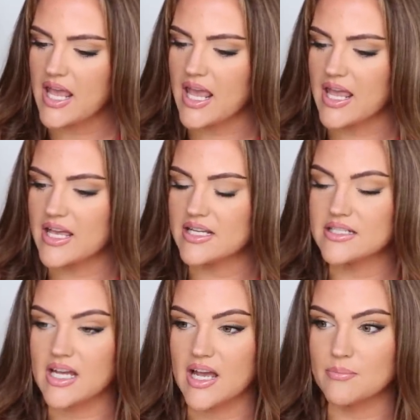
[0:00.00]

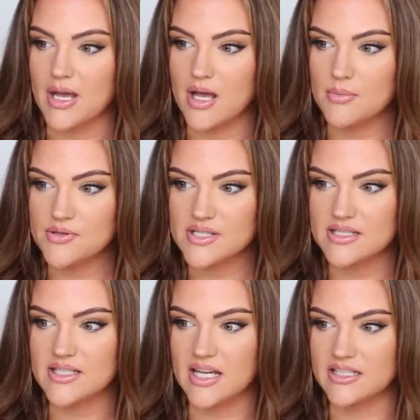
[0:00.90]
and I'm
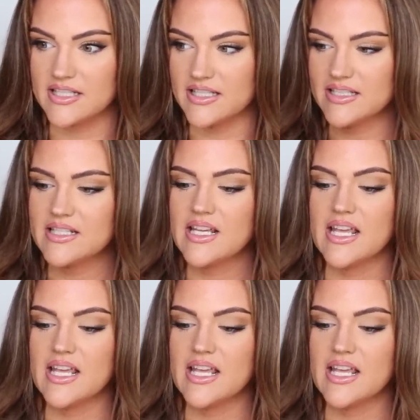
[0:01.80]
almost done it.